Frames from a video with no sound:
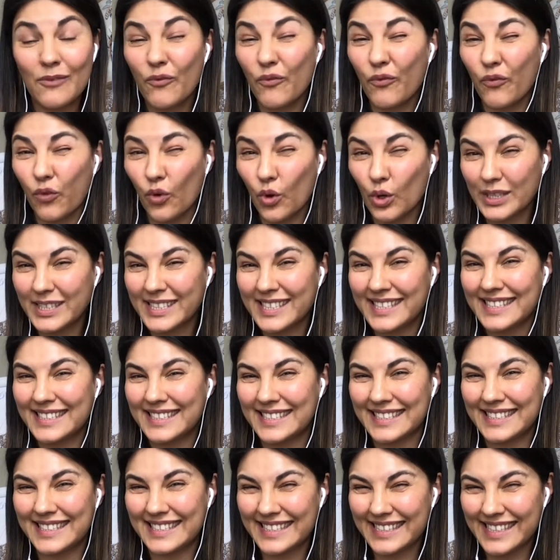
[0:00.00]

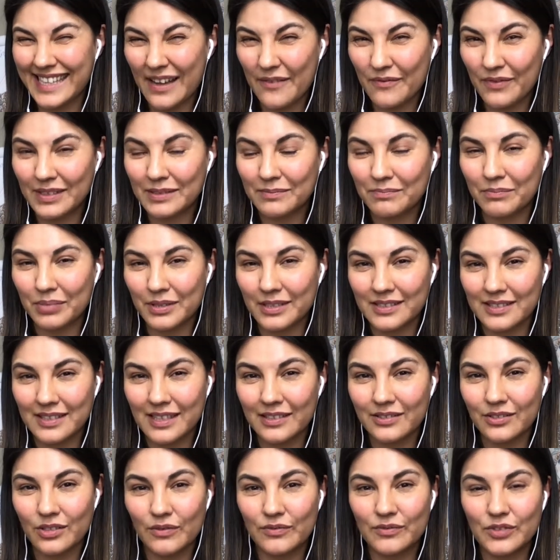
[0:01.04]

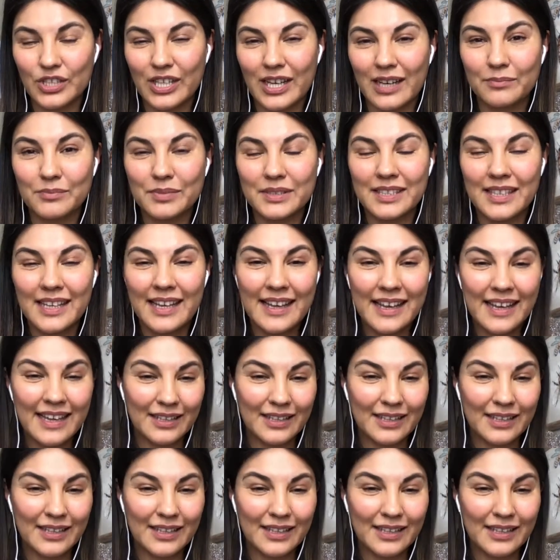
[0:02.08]
47% of jobs.